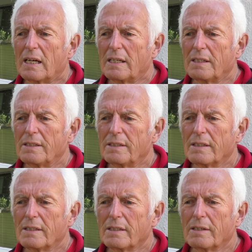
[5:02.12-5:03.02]
and
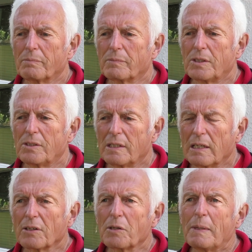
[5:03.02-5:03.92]
She did
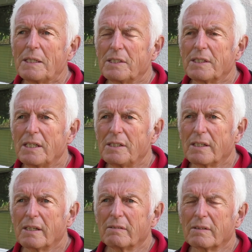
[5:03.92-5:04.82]
a lot of
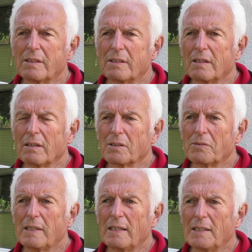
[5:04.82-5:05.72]
meditating, she did a lot
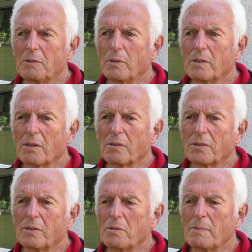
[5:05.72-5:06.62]
of healing work
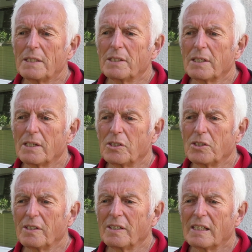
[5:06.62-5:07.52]
through her
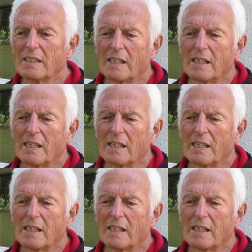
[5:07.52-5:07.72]
meditation,